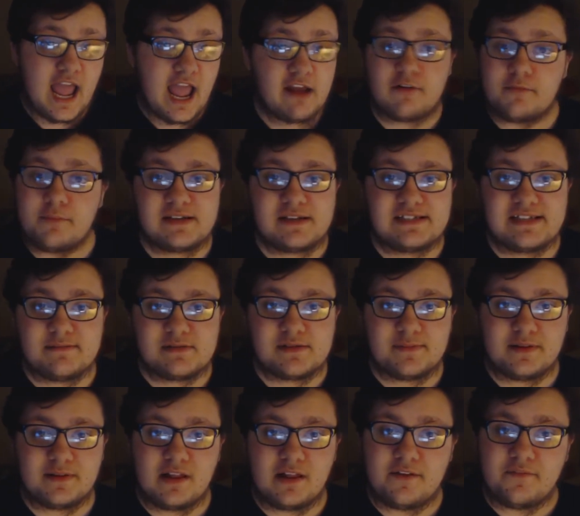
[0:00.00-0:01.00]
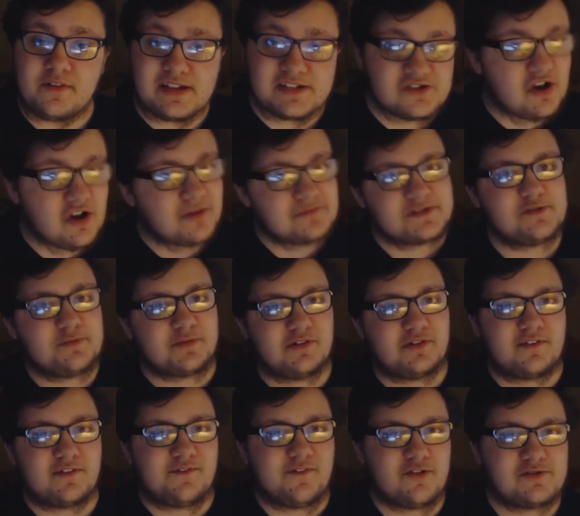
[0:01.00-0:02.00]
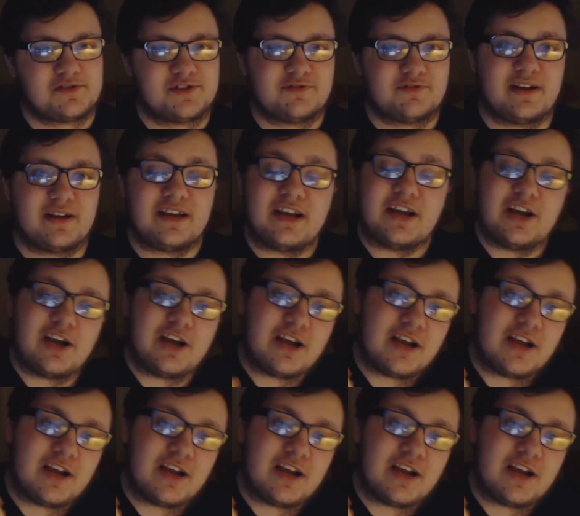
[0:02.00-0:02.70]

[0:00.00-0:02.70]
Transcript: Everybody seems to be loving it, so I'm super looking forward to it.